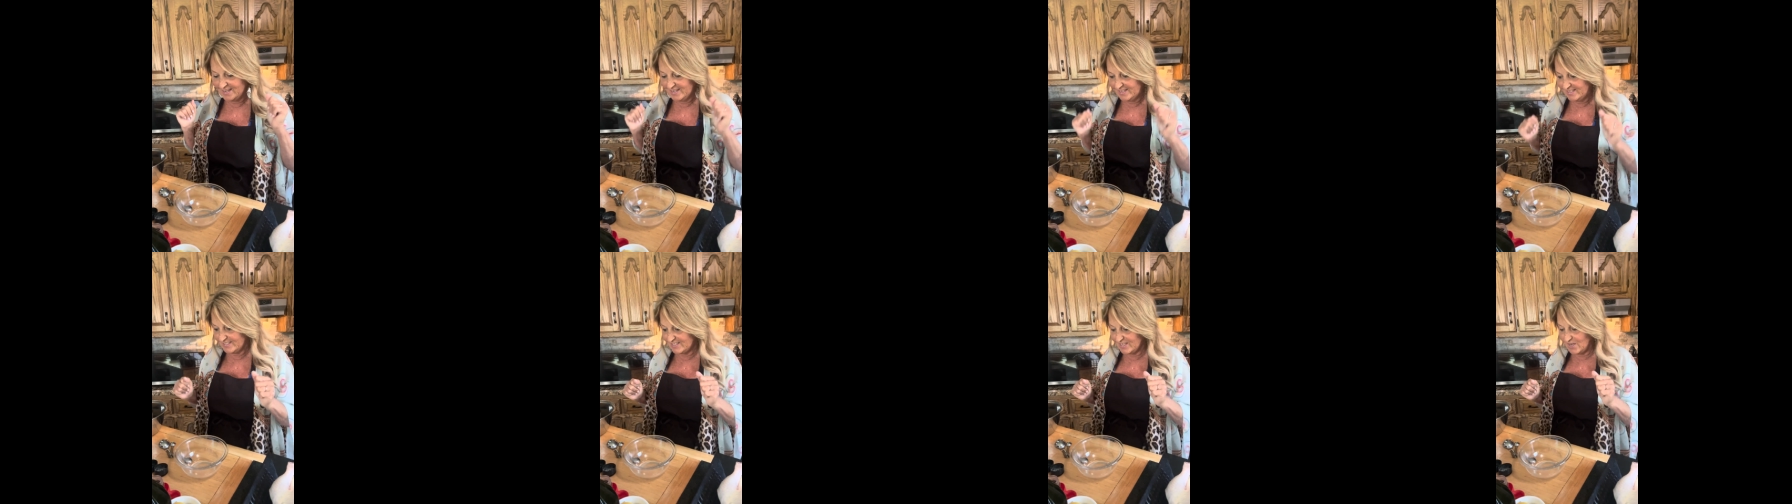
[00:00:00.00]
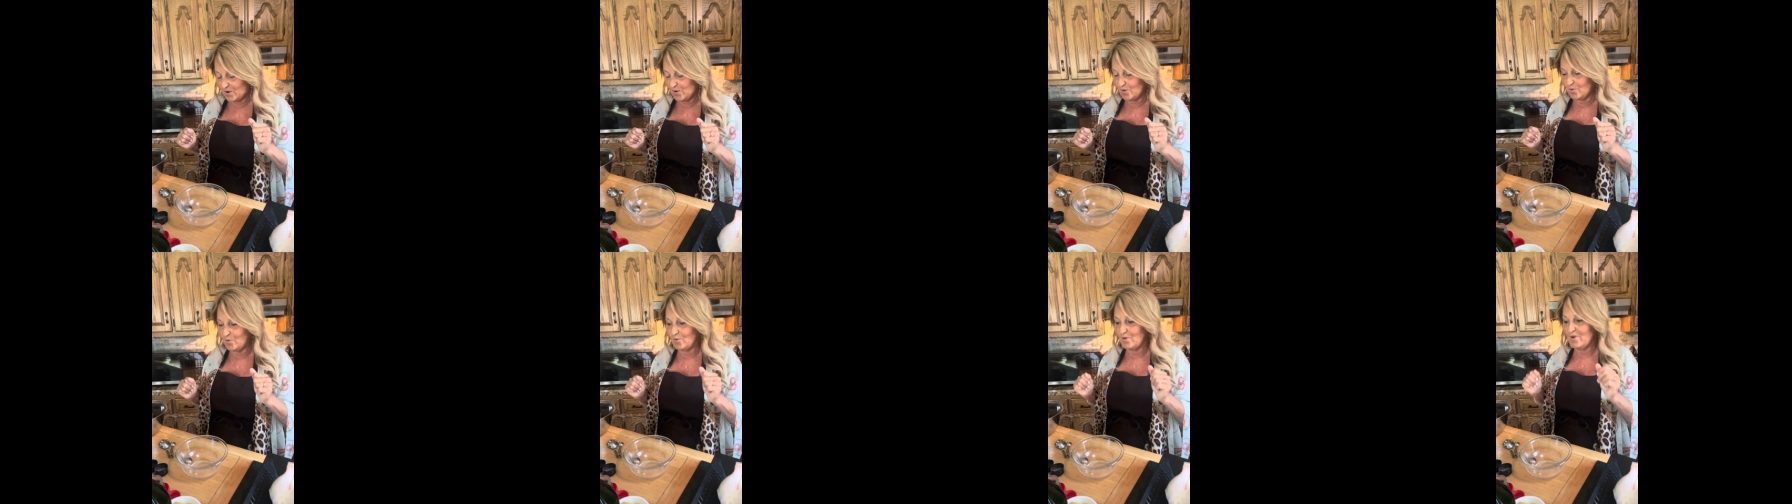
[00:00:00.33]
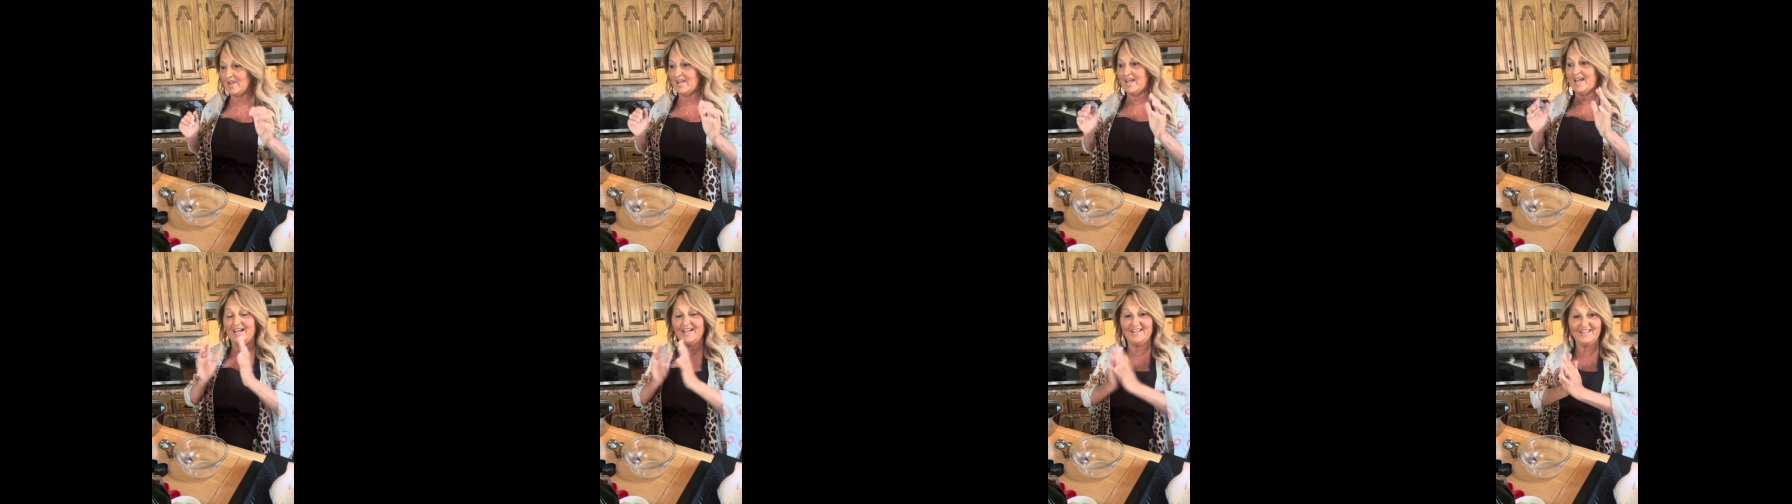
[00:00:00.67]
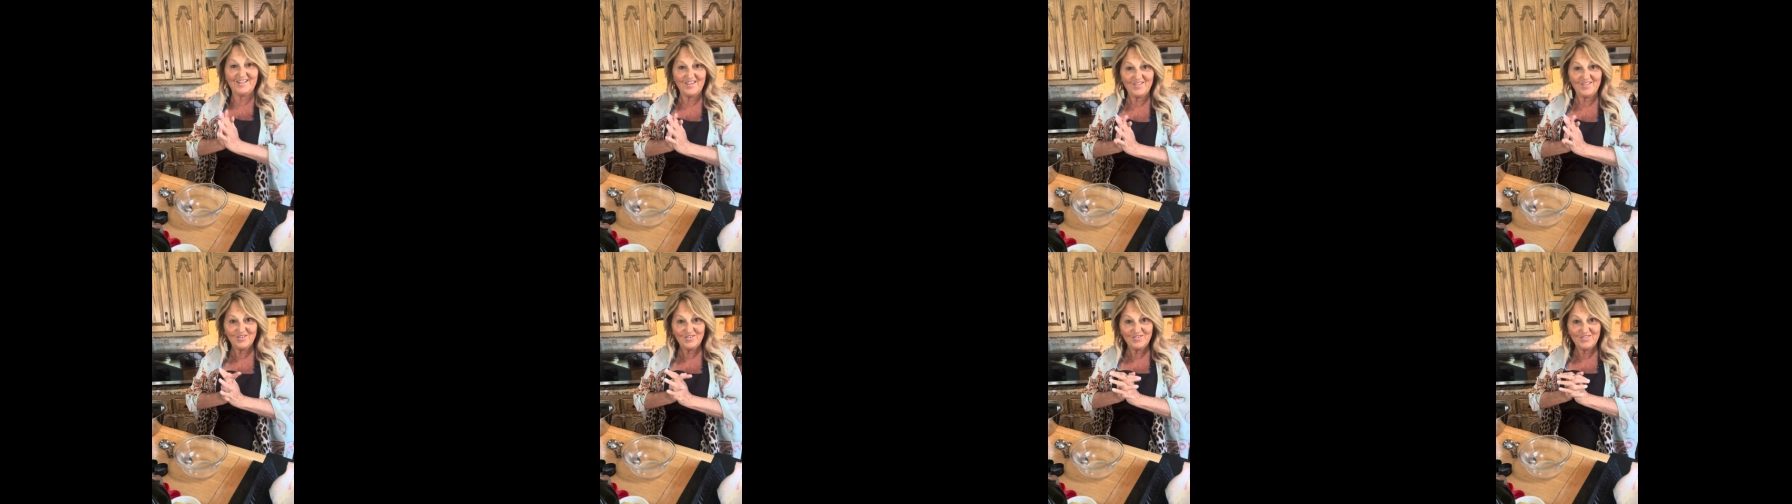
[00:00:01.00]
So
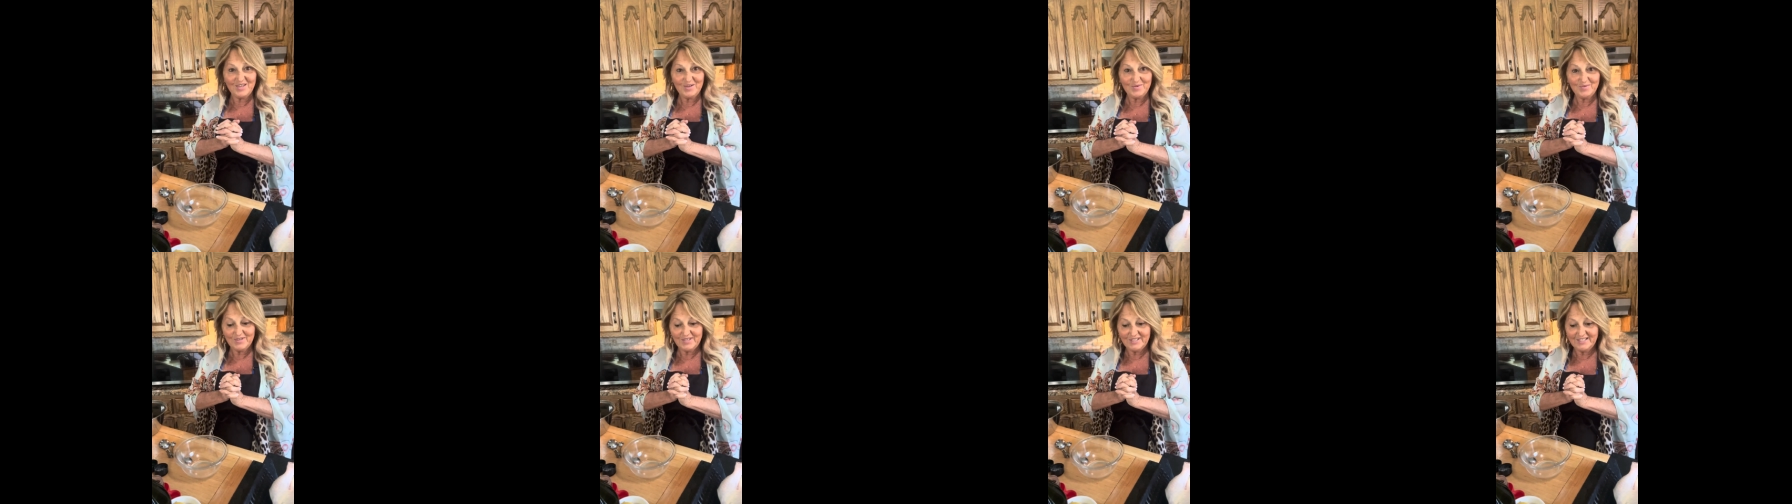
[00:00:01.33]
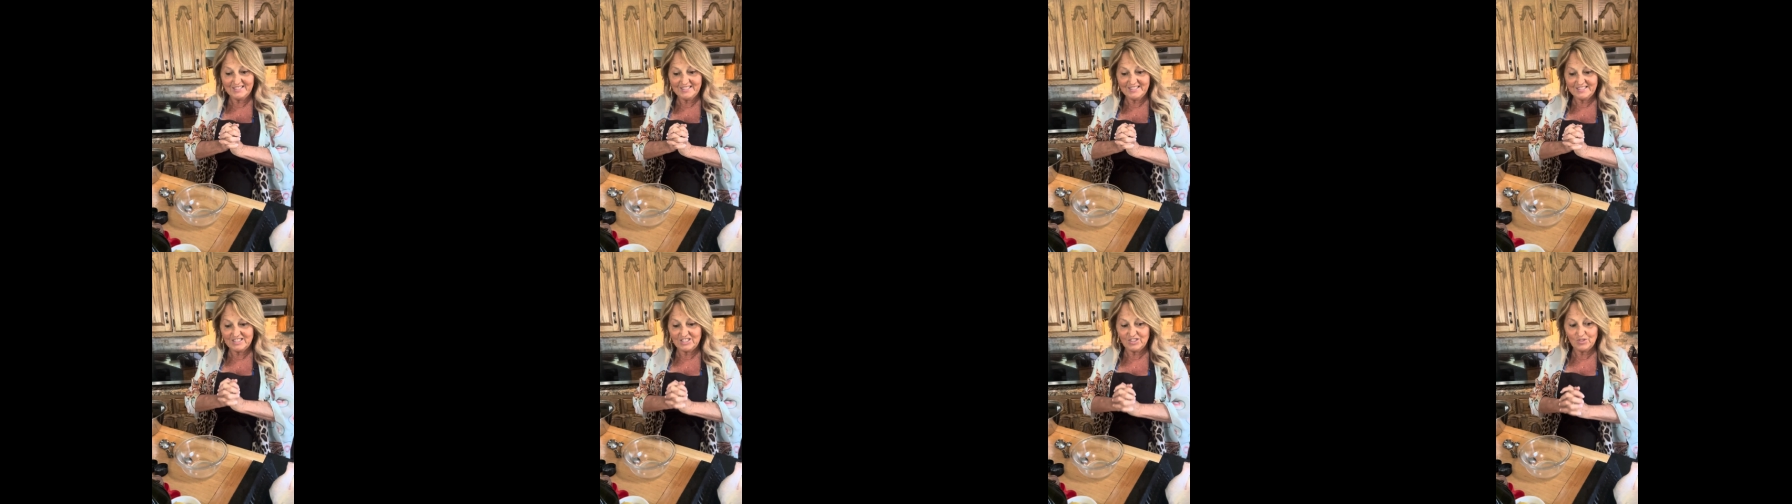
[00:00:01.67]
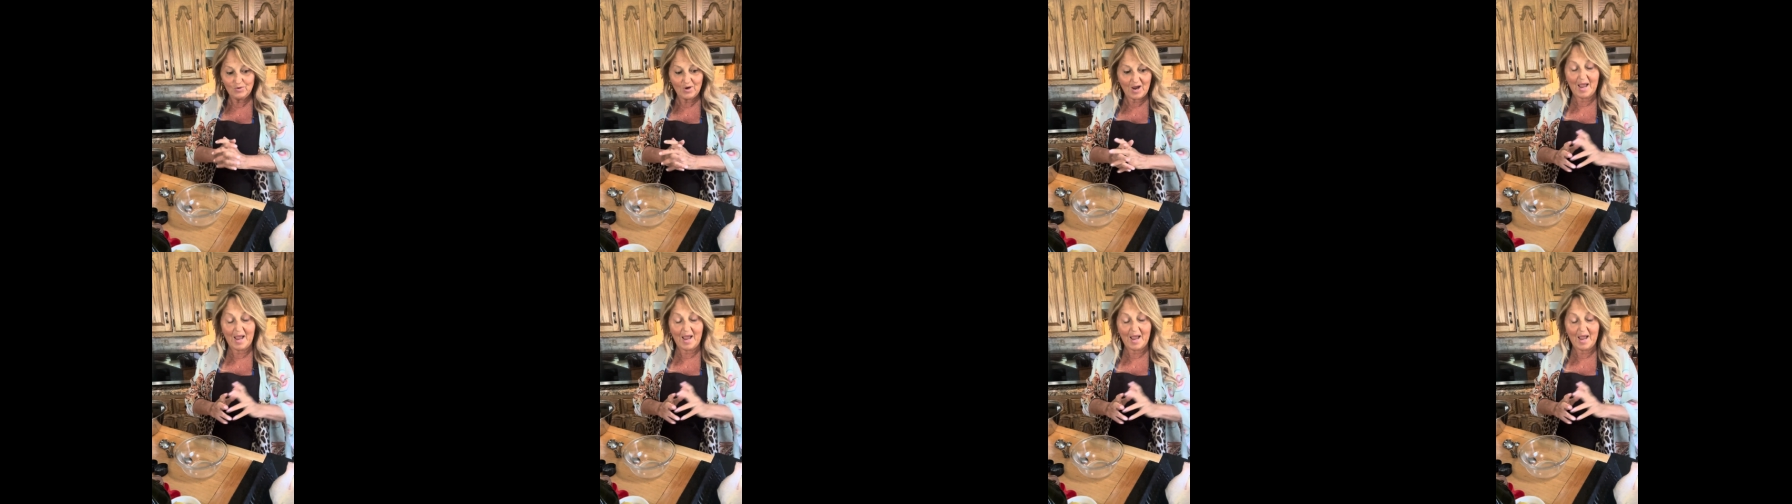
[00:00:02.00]
another thing we're gonna do,